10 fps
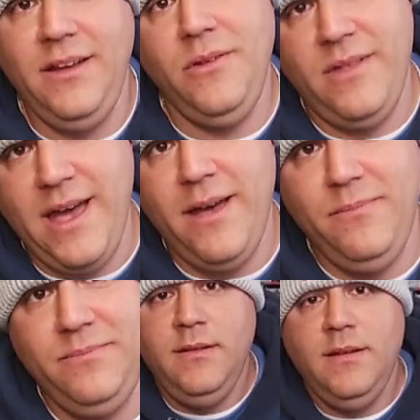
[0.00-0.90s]
to you that.
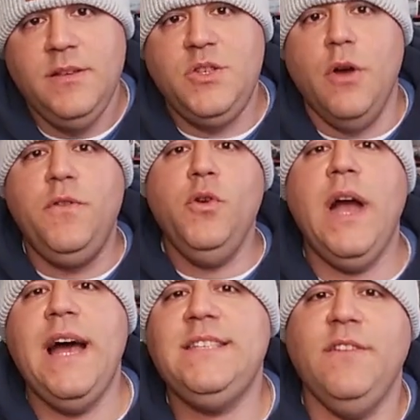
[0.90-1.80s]
So if you
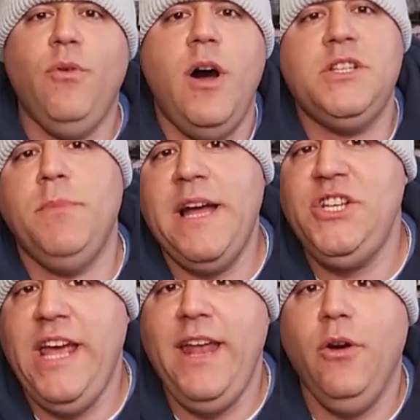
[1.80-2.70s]
guys have watched my
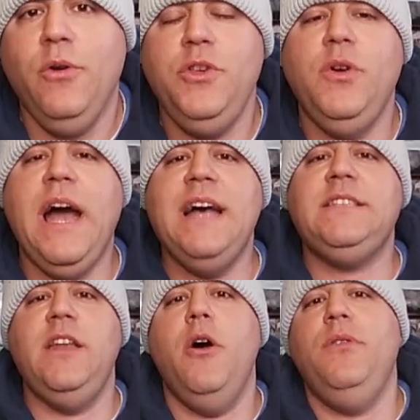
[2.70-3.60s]
channel, you
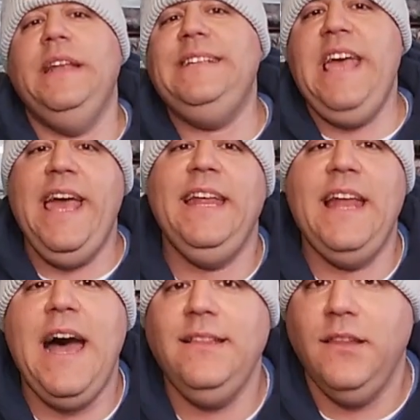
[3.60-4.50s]
guys know that Dan and
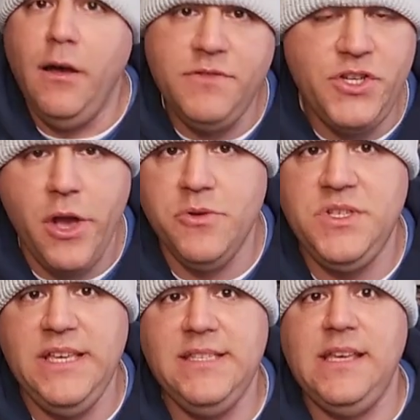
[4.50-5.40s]
I love show
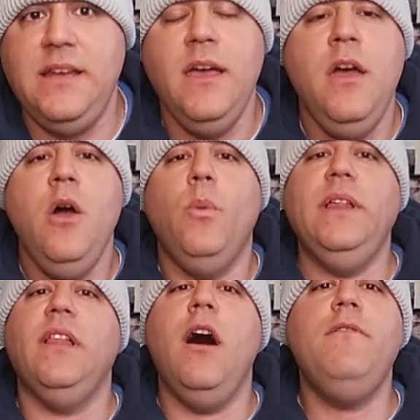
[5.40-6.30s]
season. We
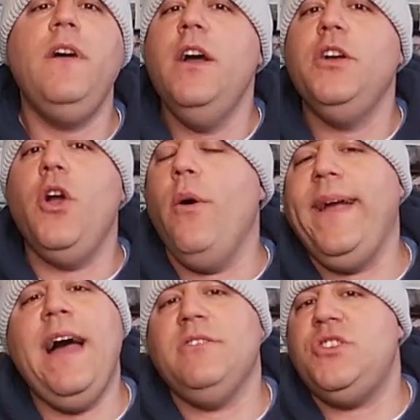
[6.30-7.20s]
love
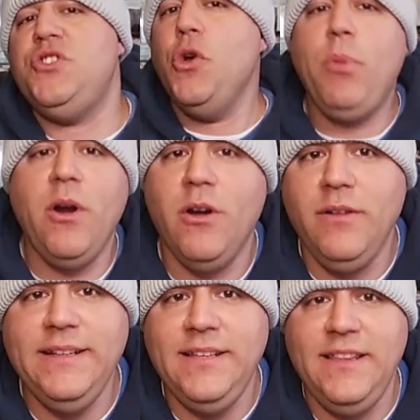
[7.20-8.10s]
going out super
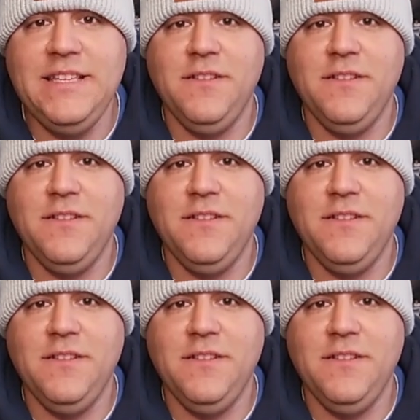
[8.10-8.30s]
early to these